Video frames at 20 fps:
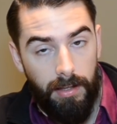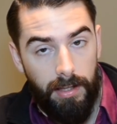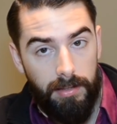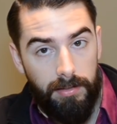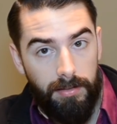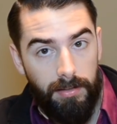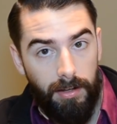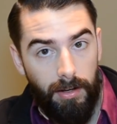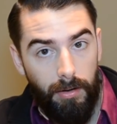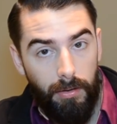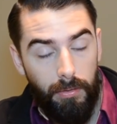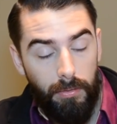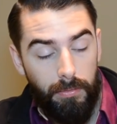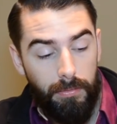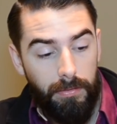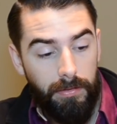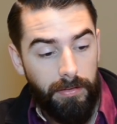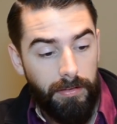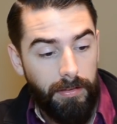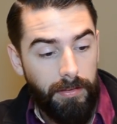
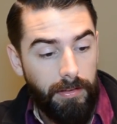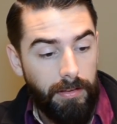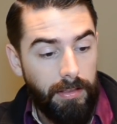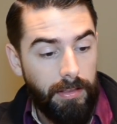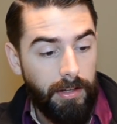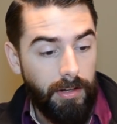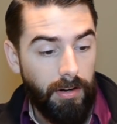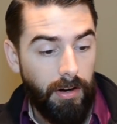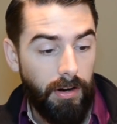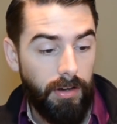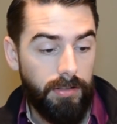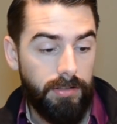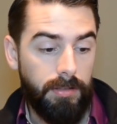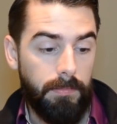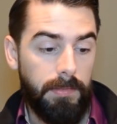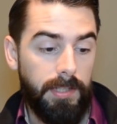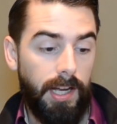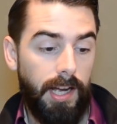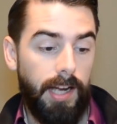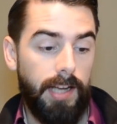So there are
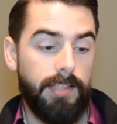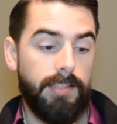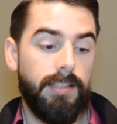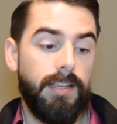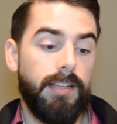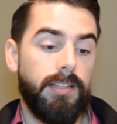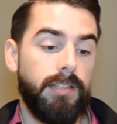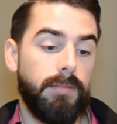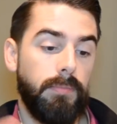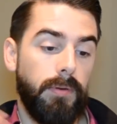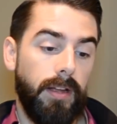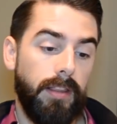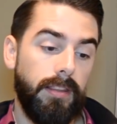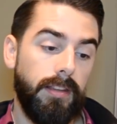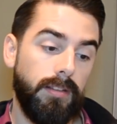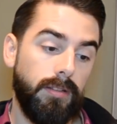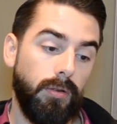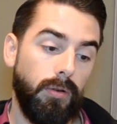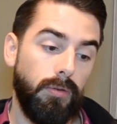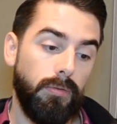some ties that spread
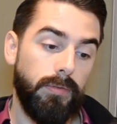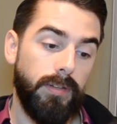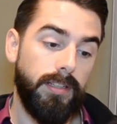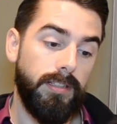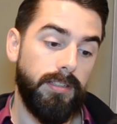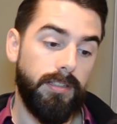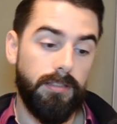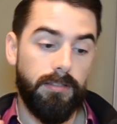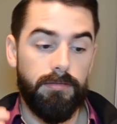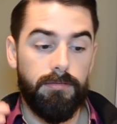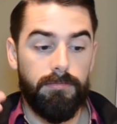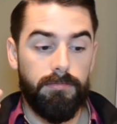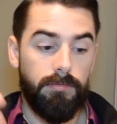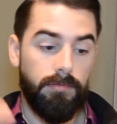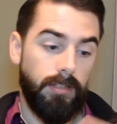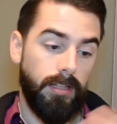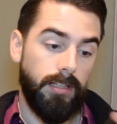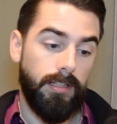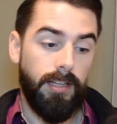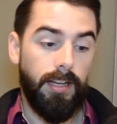this whole region
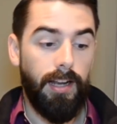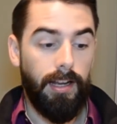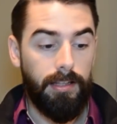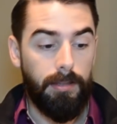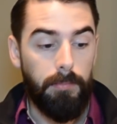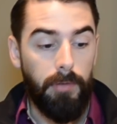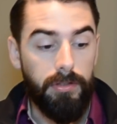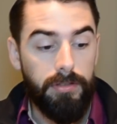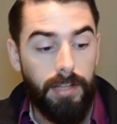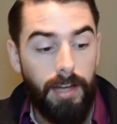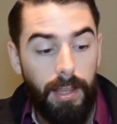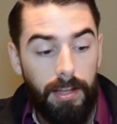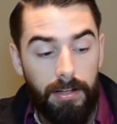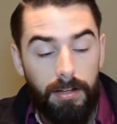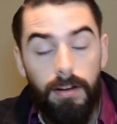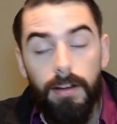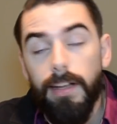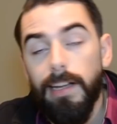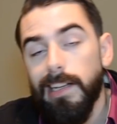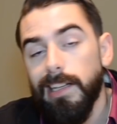and connect them all
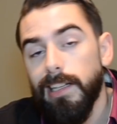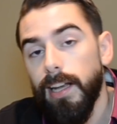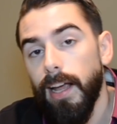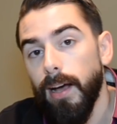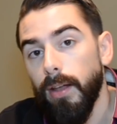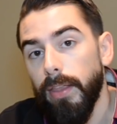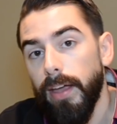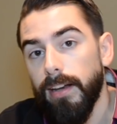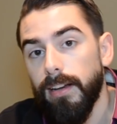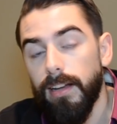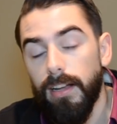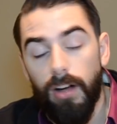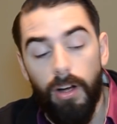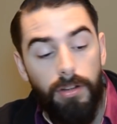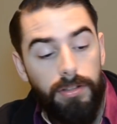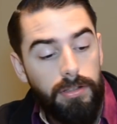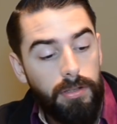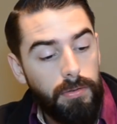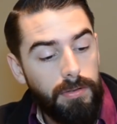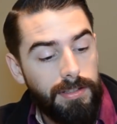together. Now, that
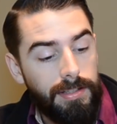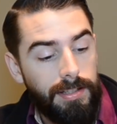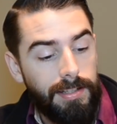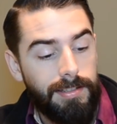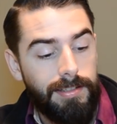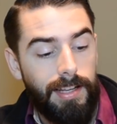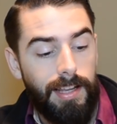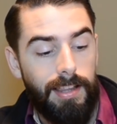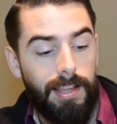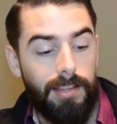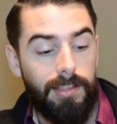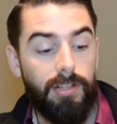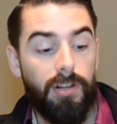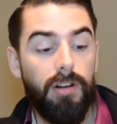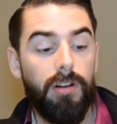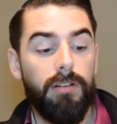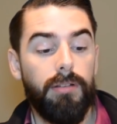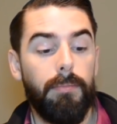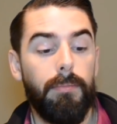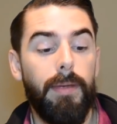also isn't to say that there
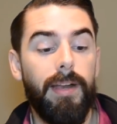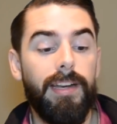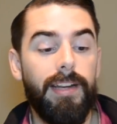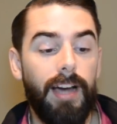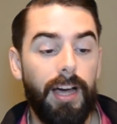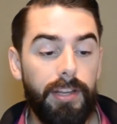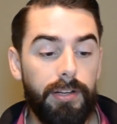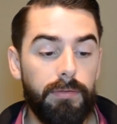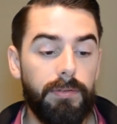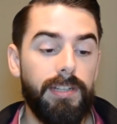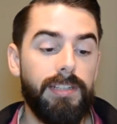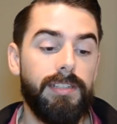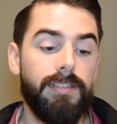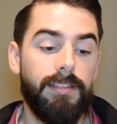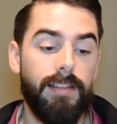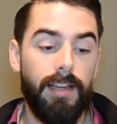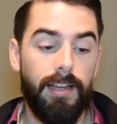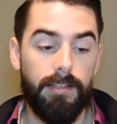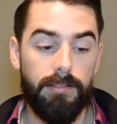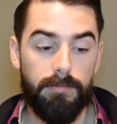aren't many other regions
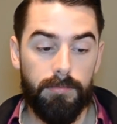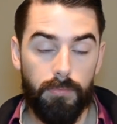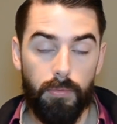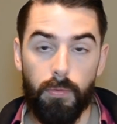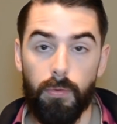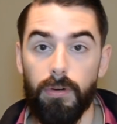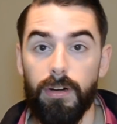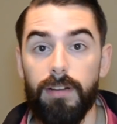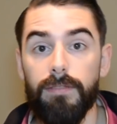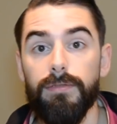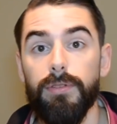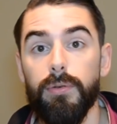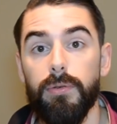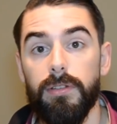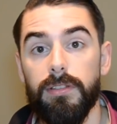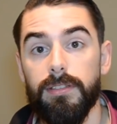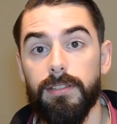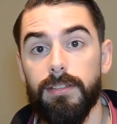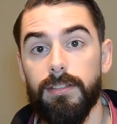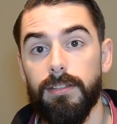that were
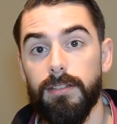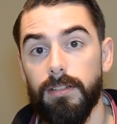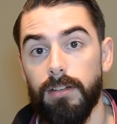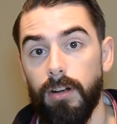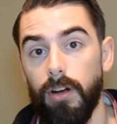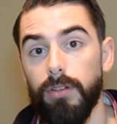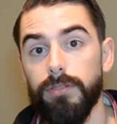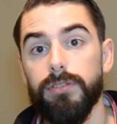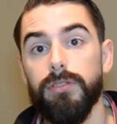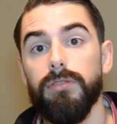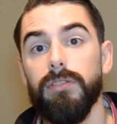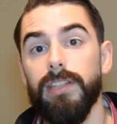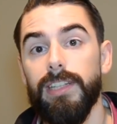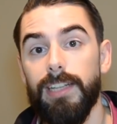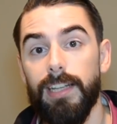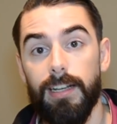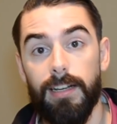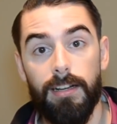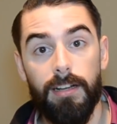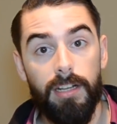influenced
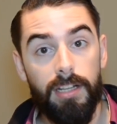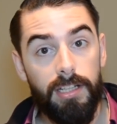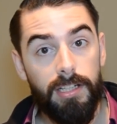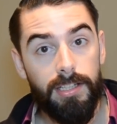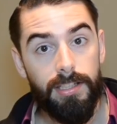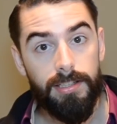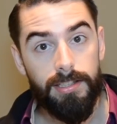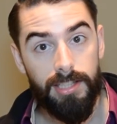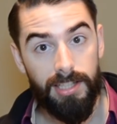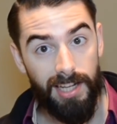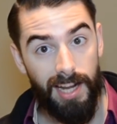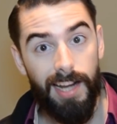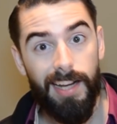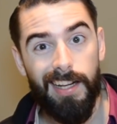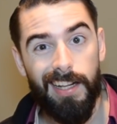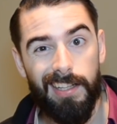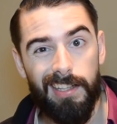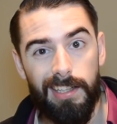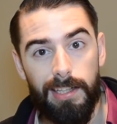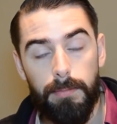culturally and
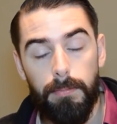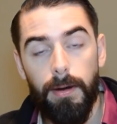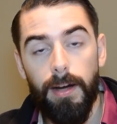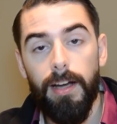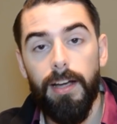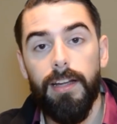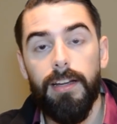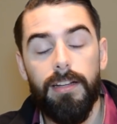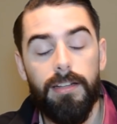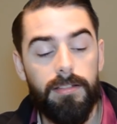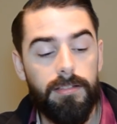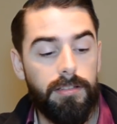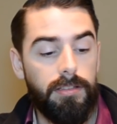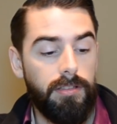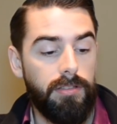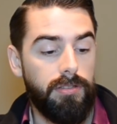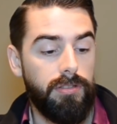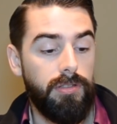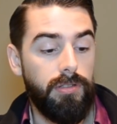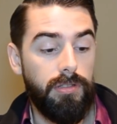genetically by
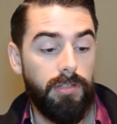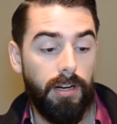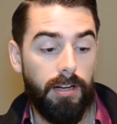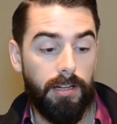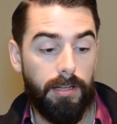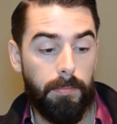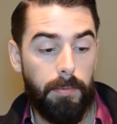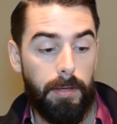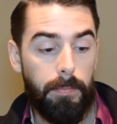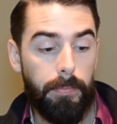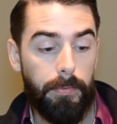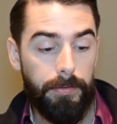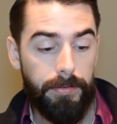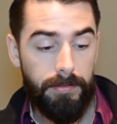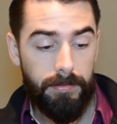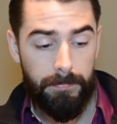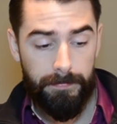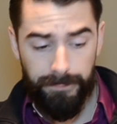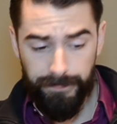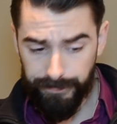Teutonic
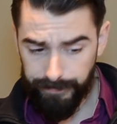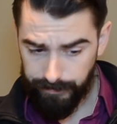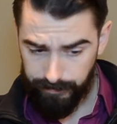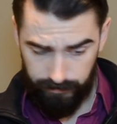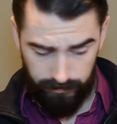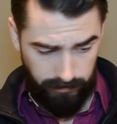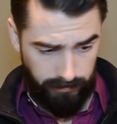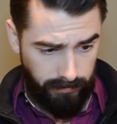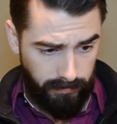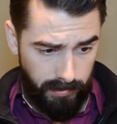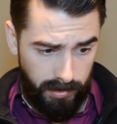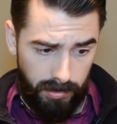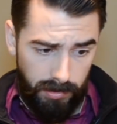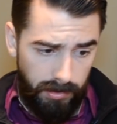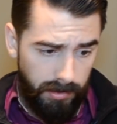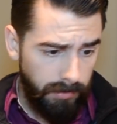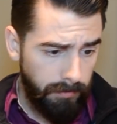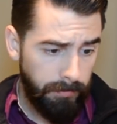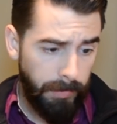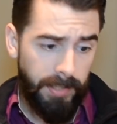peoples.
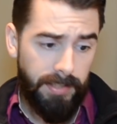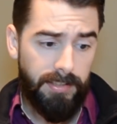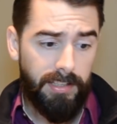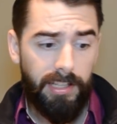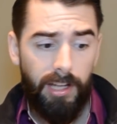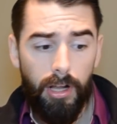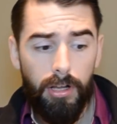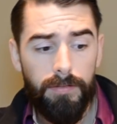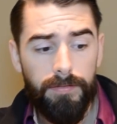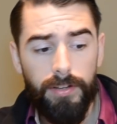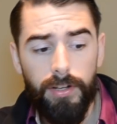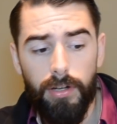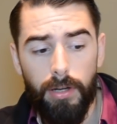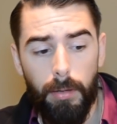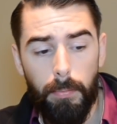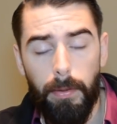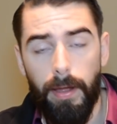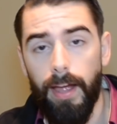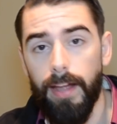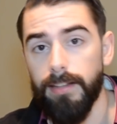Basically, all of
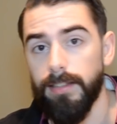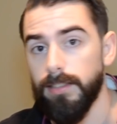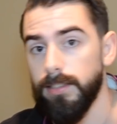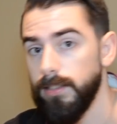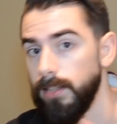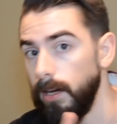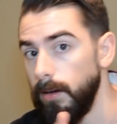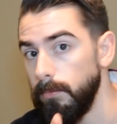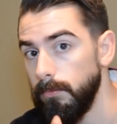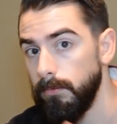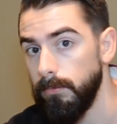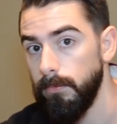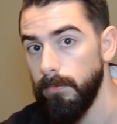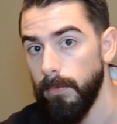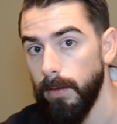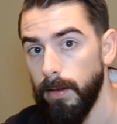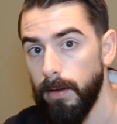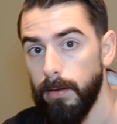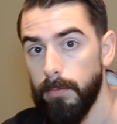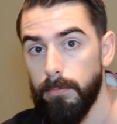Europe has some
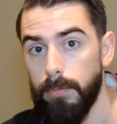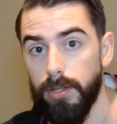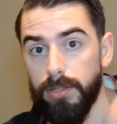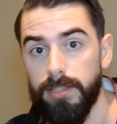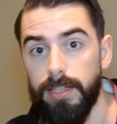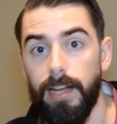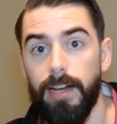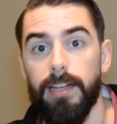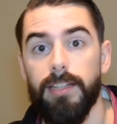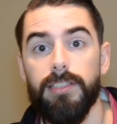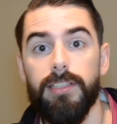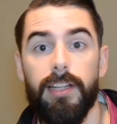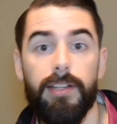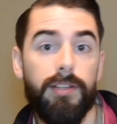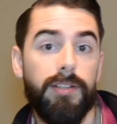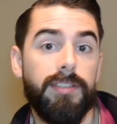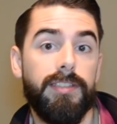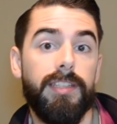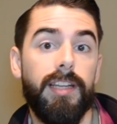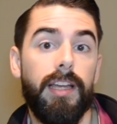percentage that you
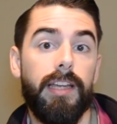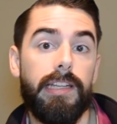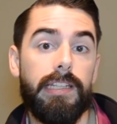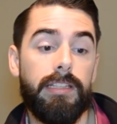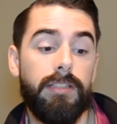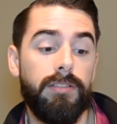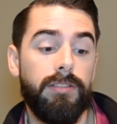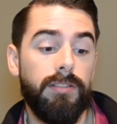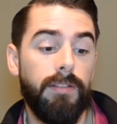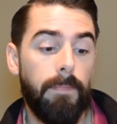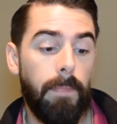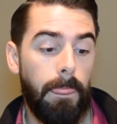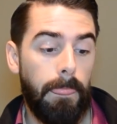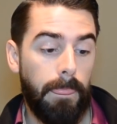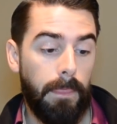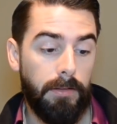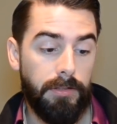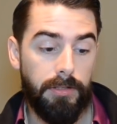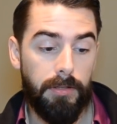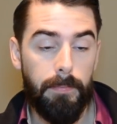could say is
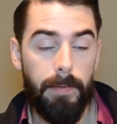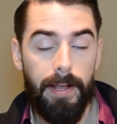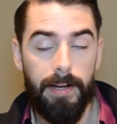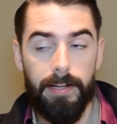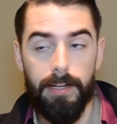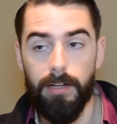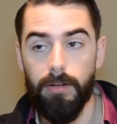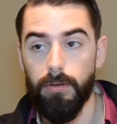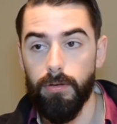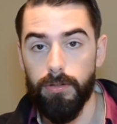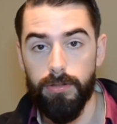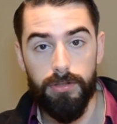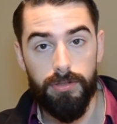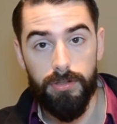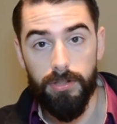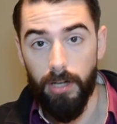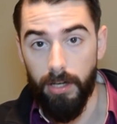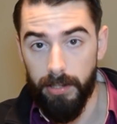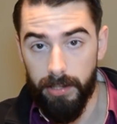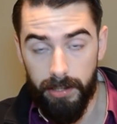Germanic or
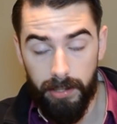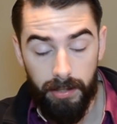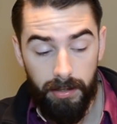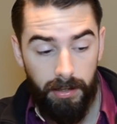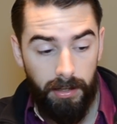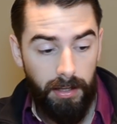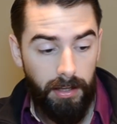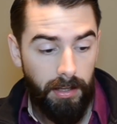Teutonic.